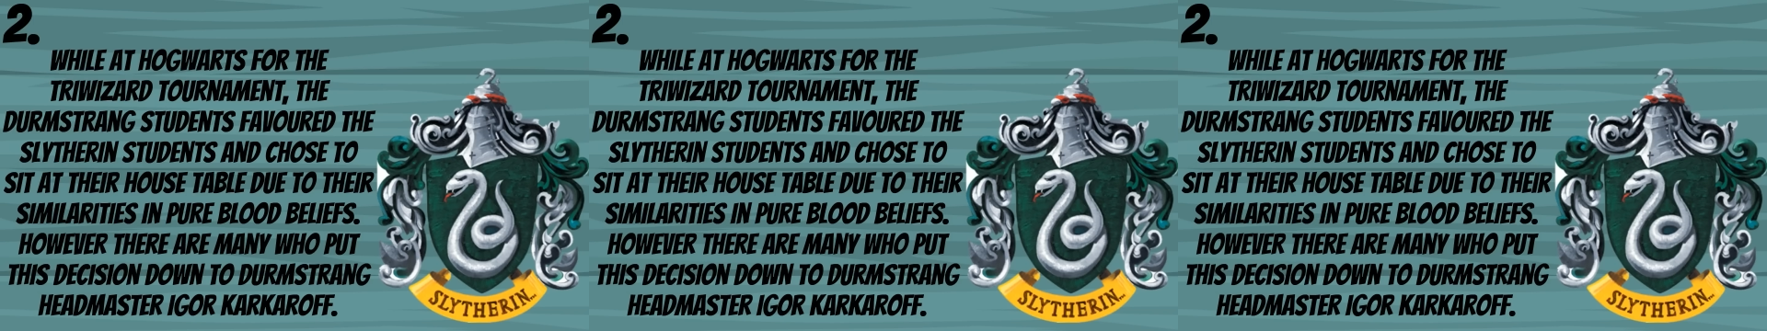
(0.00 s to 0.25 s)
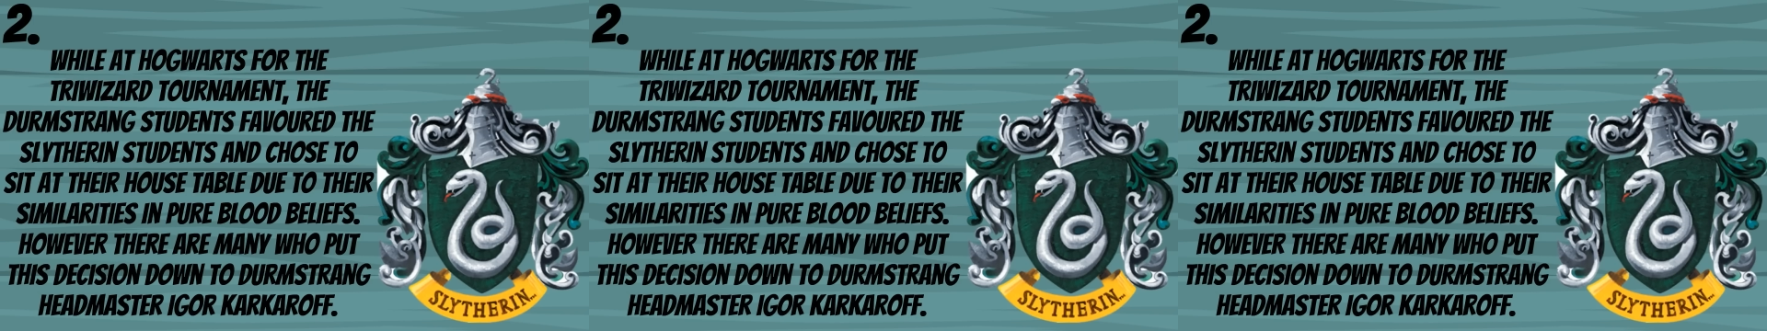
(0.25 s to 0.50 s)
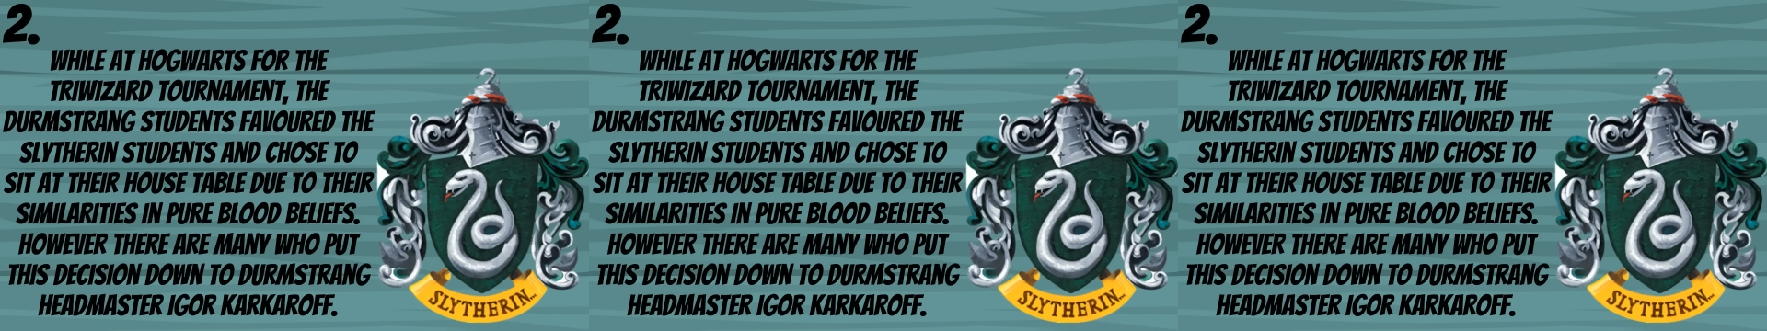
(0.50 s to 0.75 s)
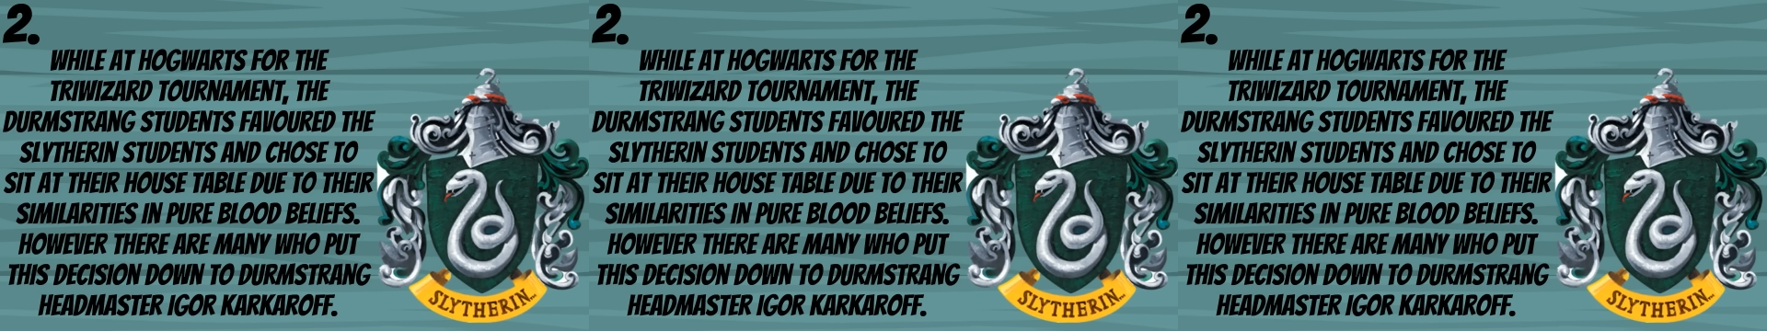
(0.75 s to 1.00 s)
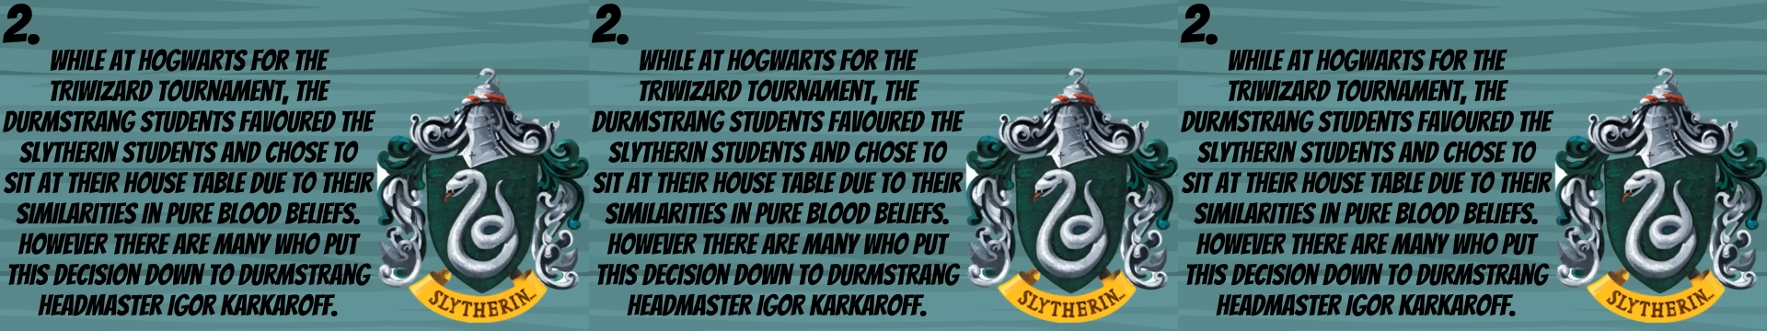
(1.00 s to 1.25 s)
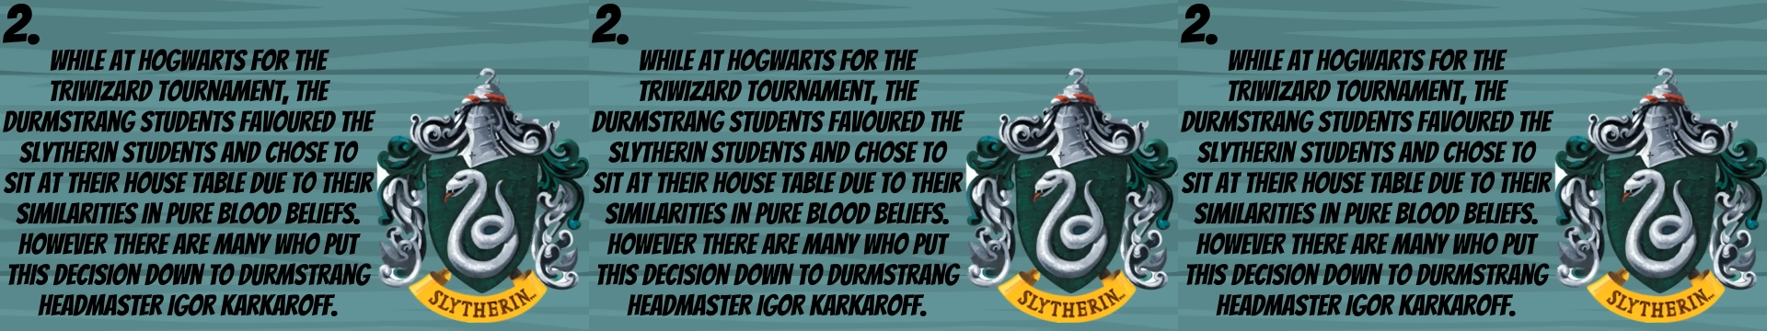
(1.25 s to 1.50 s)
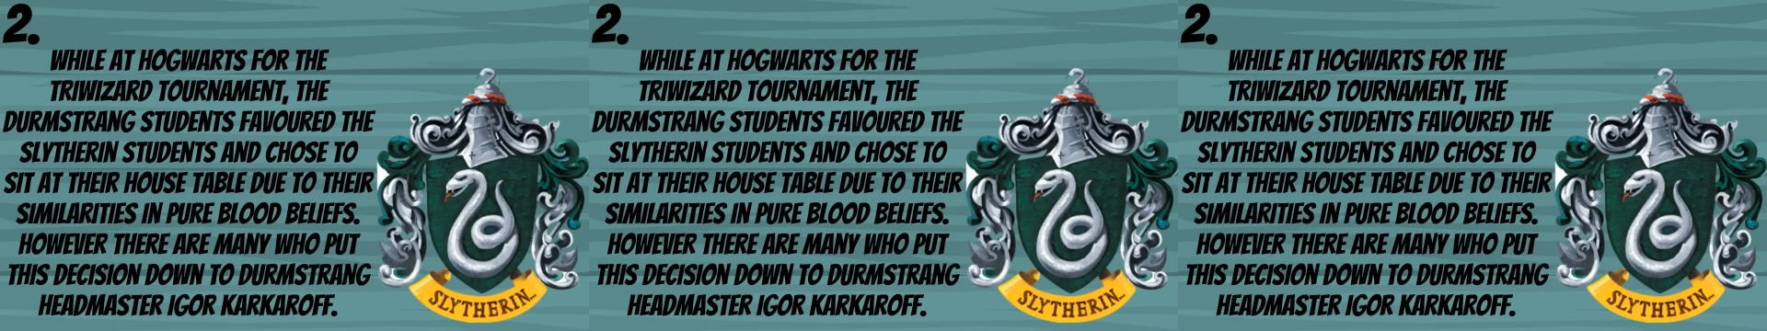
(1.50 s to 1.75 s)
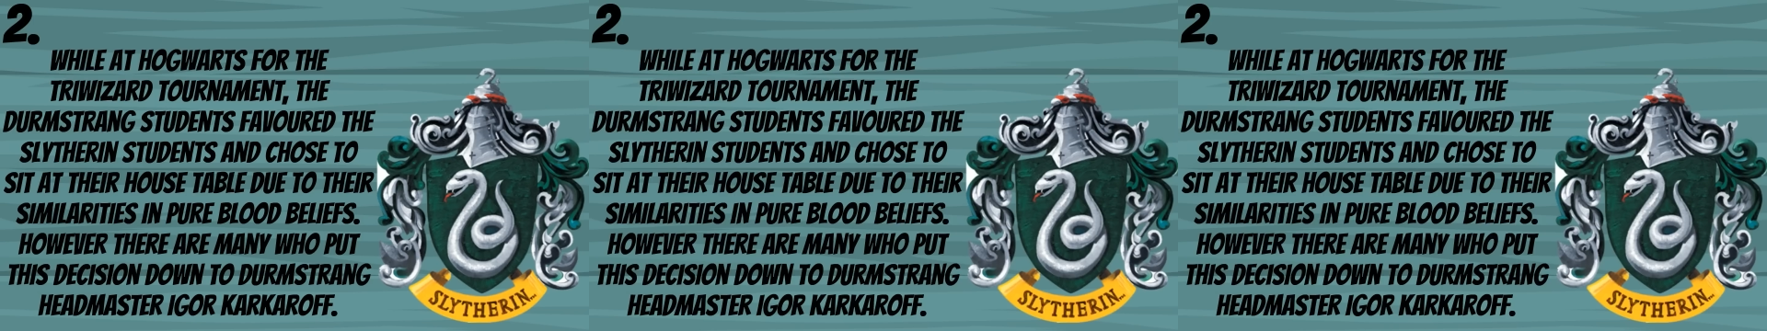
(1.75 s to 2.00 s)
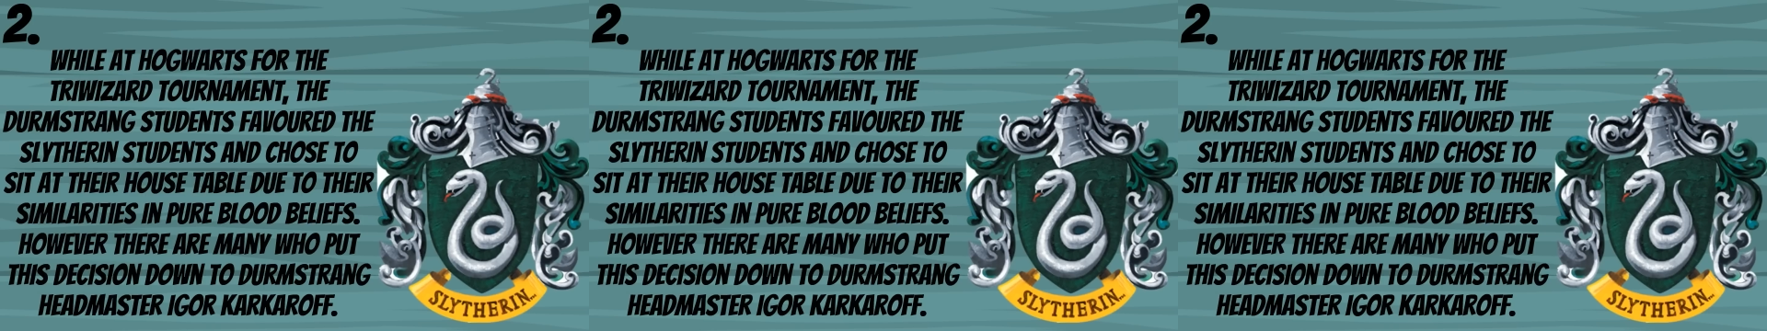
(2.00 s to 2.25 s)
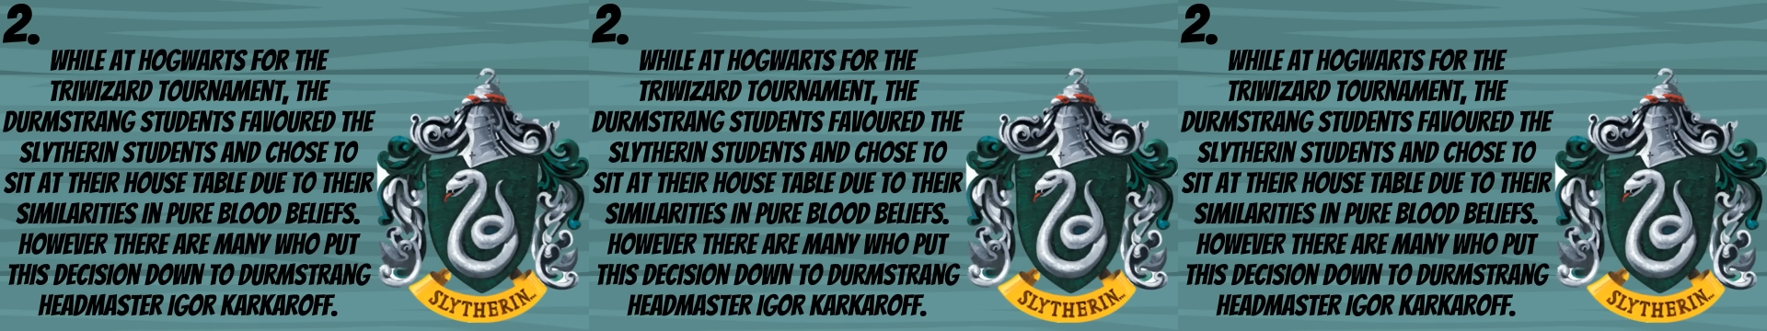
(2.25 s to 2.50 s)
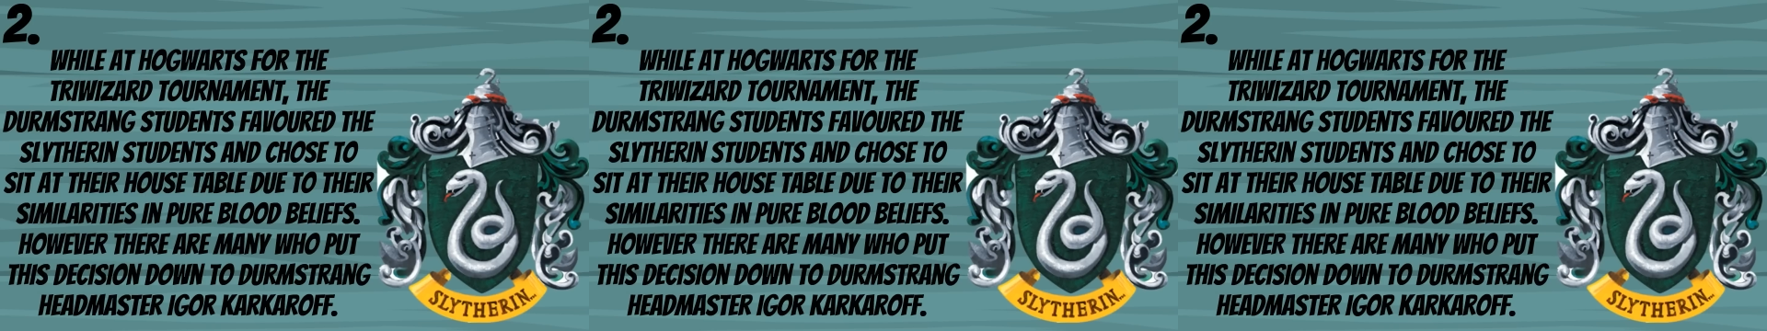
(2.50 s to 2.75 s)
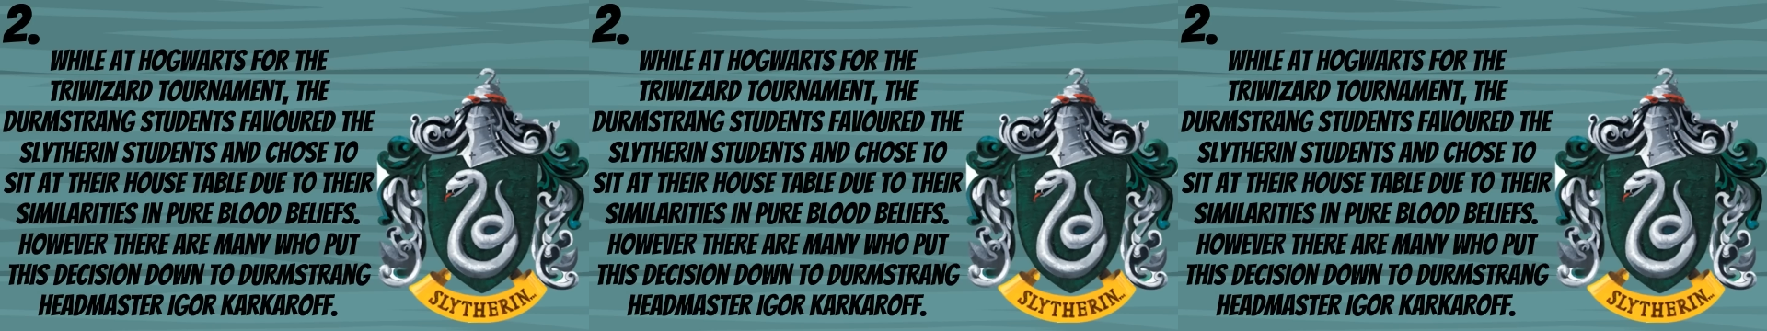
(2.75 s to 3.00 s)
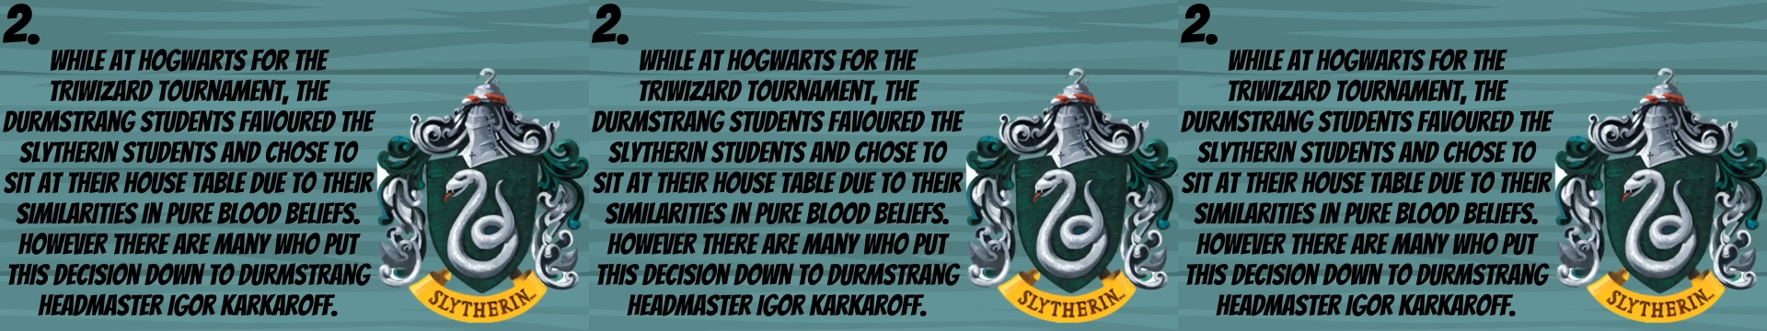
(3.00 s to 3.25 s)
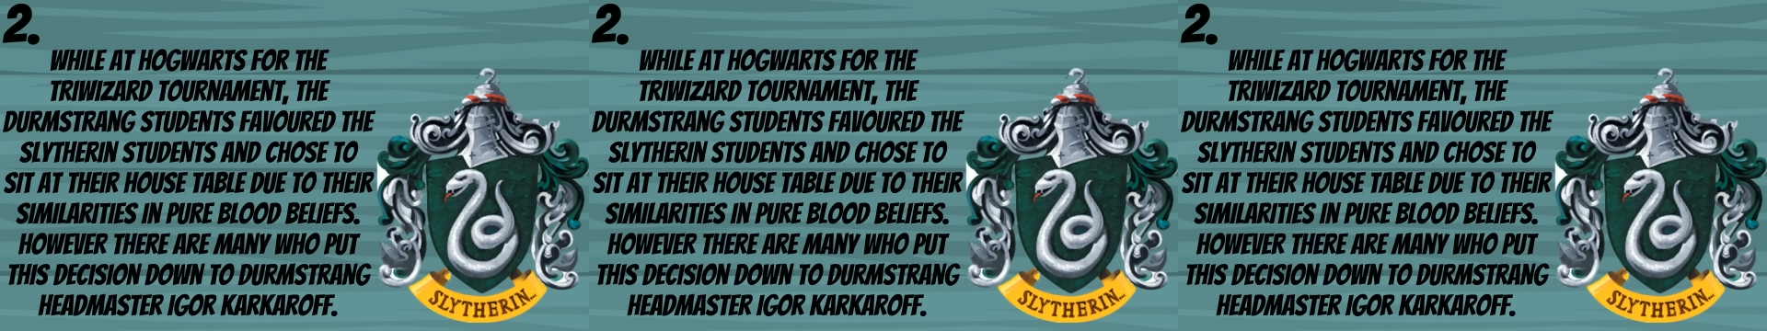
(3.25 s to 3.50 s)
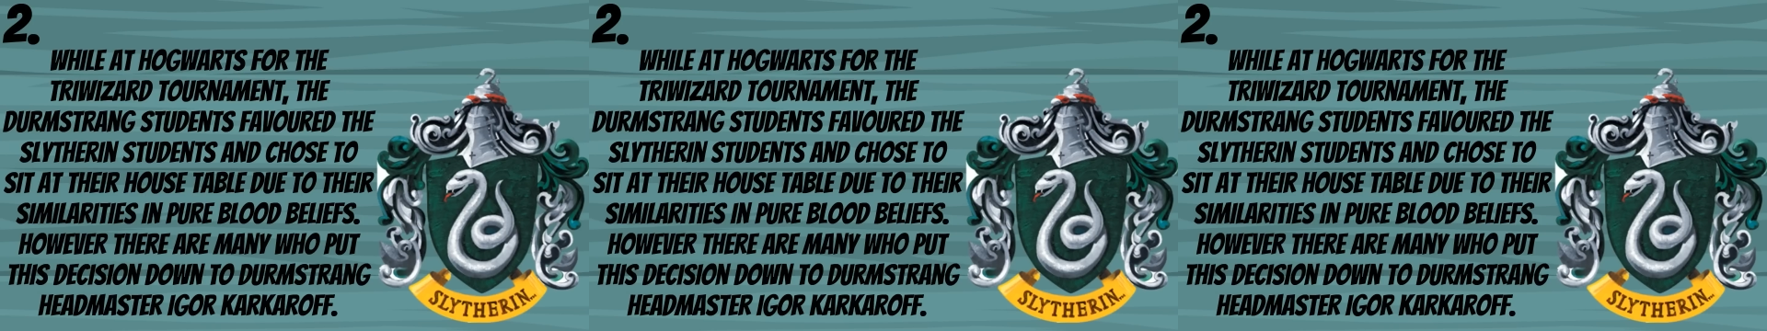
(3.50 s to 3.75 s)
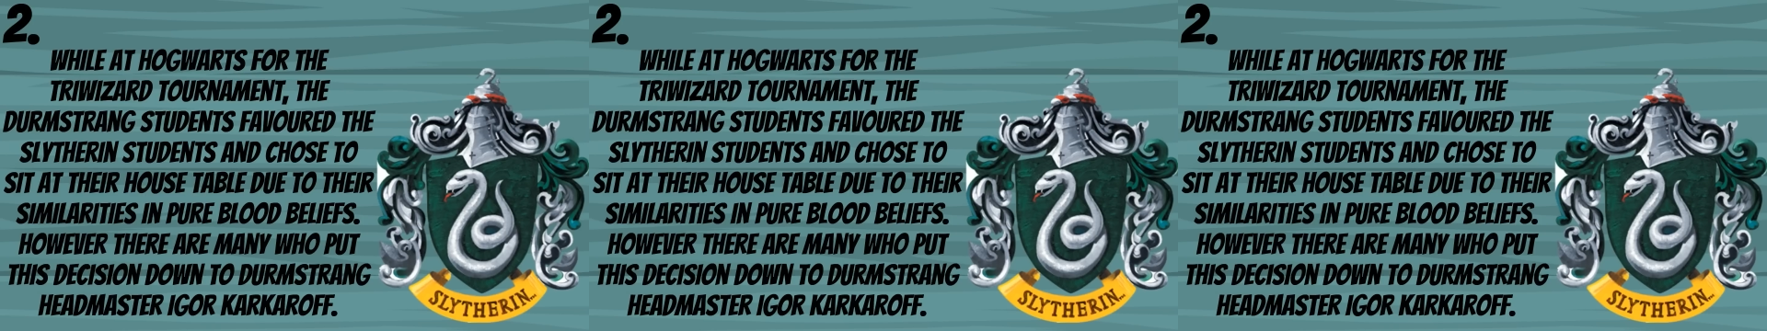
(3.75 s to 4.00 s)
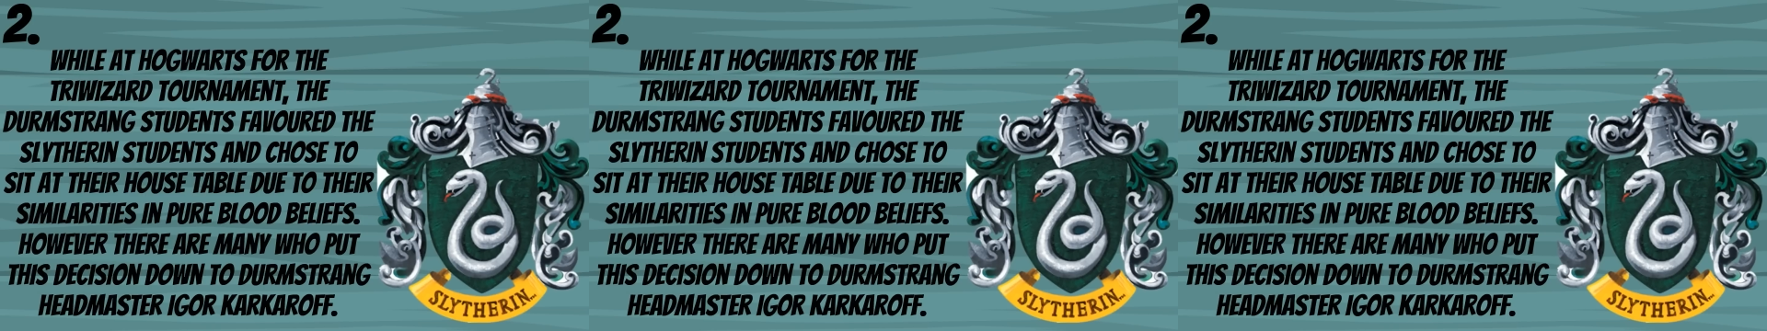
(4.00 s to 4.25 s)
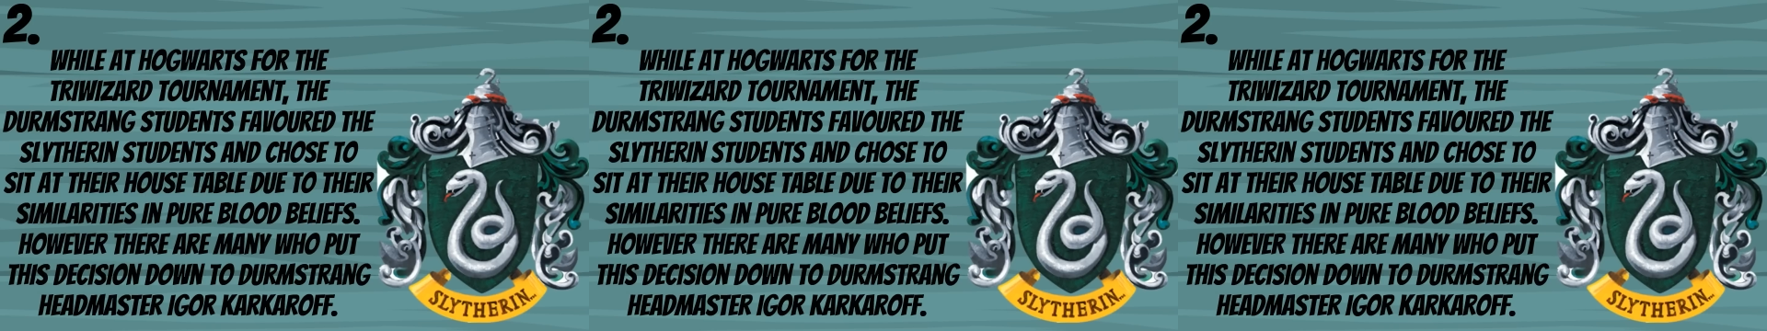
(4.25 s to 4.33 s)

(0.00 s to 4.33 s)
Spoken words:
Nobody's mouth can be seen.